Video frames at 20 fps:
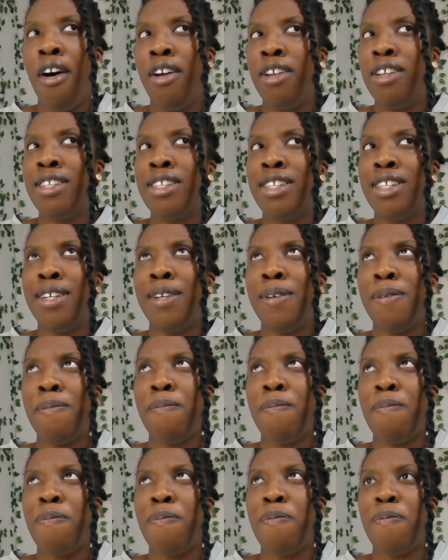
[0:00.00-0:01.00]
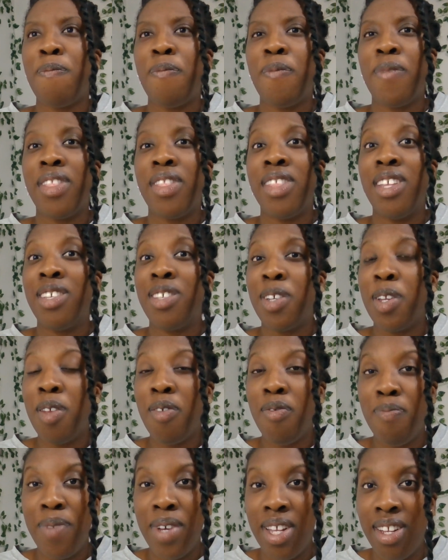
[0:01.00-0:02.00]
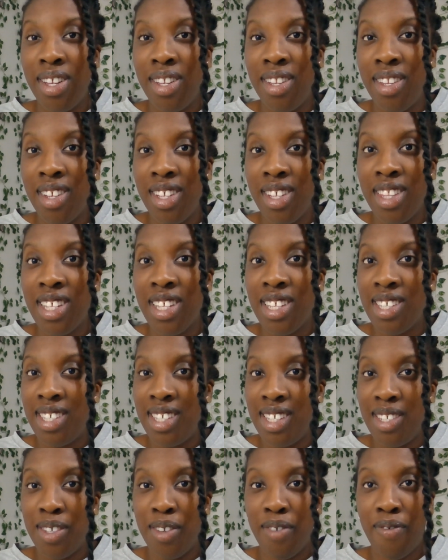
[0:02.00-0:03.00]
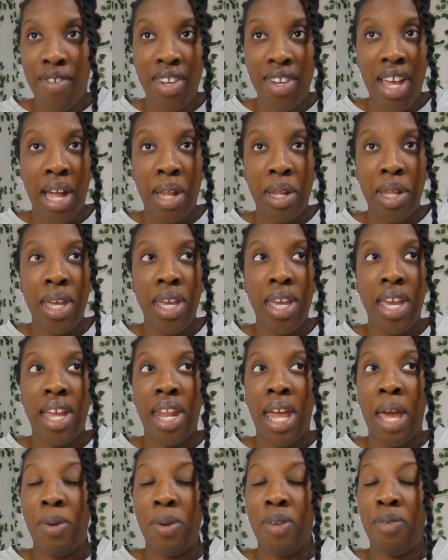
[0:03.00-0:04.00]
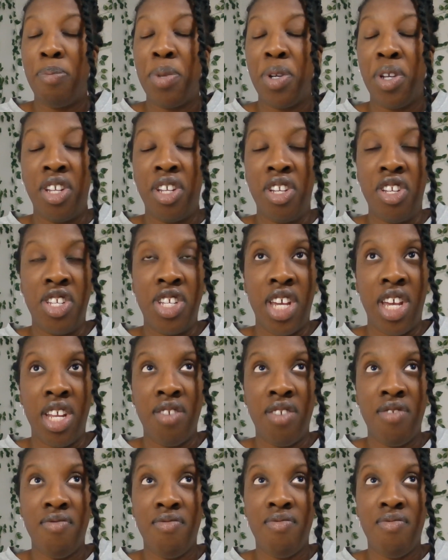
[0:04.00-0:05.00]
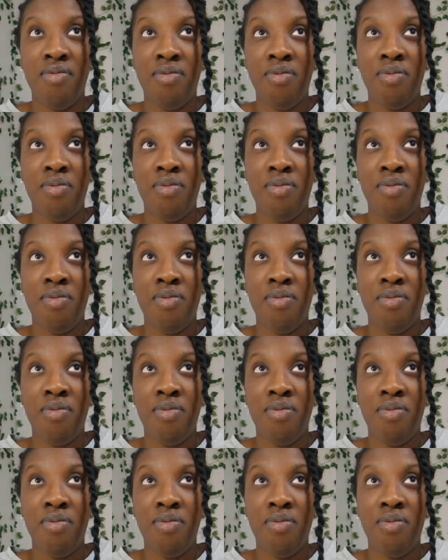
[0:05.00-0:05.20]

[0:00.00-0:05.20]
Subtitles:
Honestly, this could have been the season finale, and I would have been content.